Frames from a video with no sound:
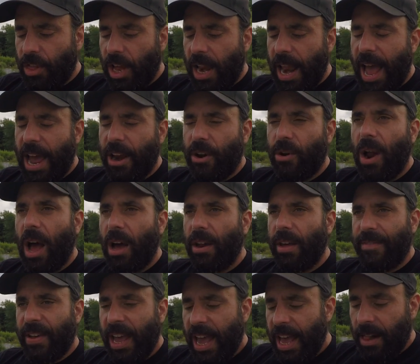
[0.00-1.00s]
the ladder out
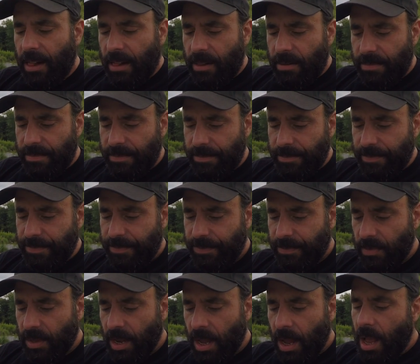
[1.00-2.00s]
of hell.
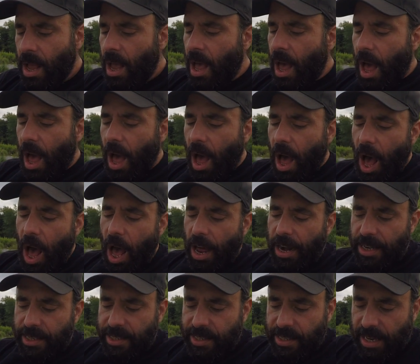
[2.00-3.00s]

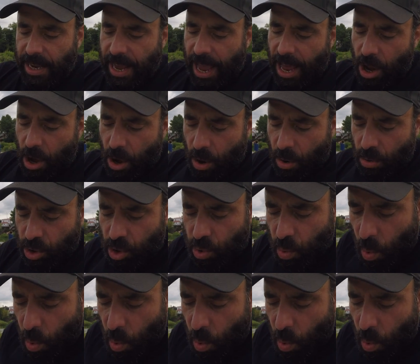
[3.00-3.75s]
Honesty allows